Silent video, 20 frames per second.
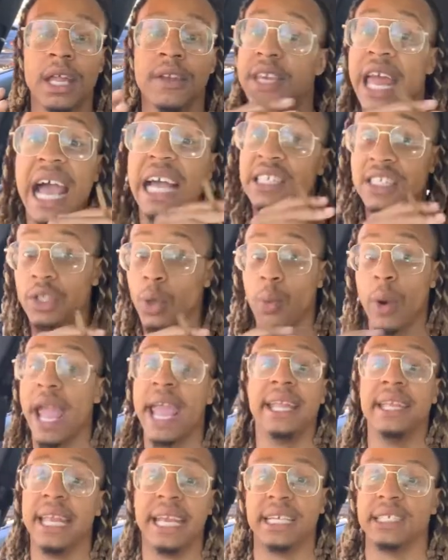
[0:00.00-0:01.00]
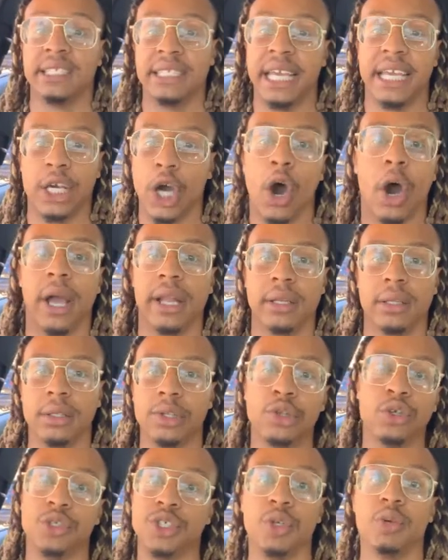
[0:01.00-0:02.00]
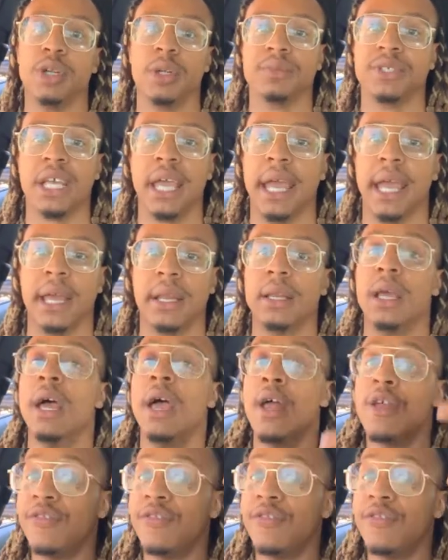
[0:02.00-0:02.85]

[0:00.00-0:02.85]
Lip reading: That's the way niggas get caught. You see what I'm saying?